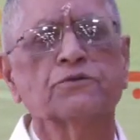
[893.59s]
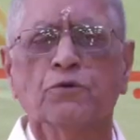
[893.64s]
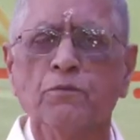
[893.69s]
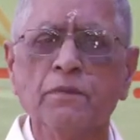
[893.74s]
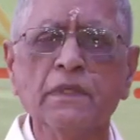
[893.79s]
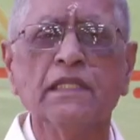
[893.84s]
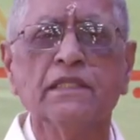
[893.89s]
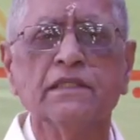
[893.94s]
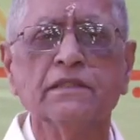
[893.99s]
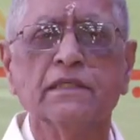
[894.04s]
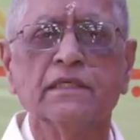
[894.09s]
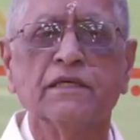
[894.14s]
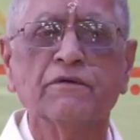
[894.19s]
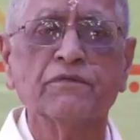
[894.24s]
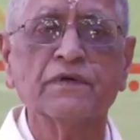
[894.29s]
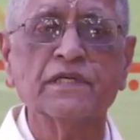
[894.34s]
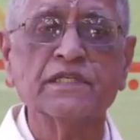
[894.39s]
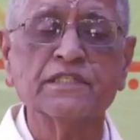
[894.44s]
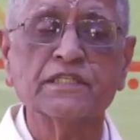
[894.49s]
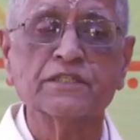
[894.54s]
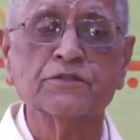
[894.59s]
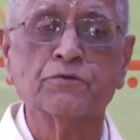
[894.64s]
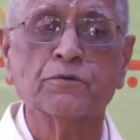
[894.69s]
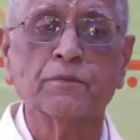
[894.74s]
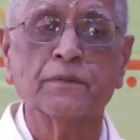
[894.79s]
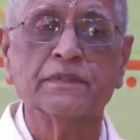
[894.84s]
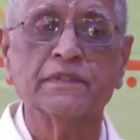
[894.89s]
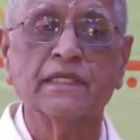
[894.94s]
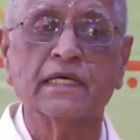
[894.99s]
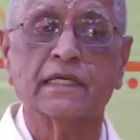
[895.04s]
So many differences should
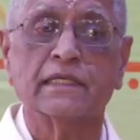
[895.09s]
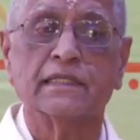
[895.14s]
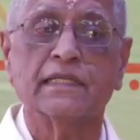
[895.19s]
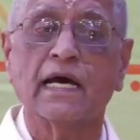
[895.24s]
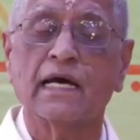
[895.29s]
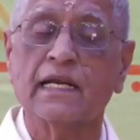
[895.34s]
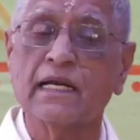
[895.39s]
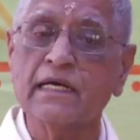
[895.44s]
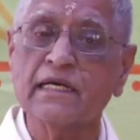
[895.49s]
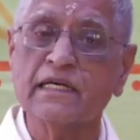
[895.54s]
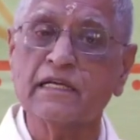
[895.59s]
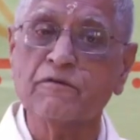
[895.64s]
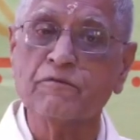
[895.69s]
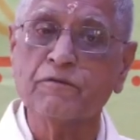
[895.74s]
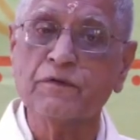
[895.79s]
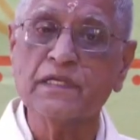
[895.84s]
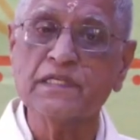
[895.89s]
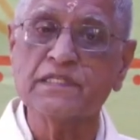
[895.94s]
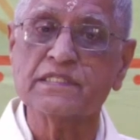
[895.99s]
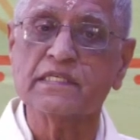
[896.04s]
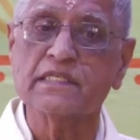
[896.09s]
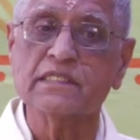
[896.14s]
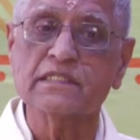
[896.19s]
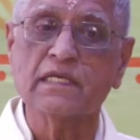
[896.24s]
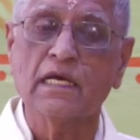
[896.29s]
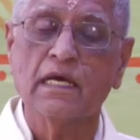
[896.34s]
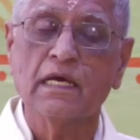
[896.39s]
be there. They are not differences,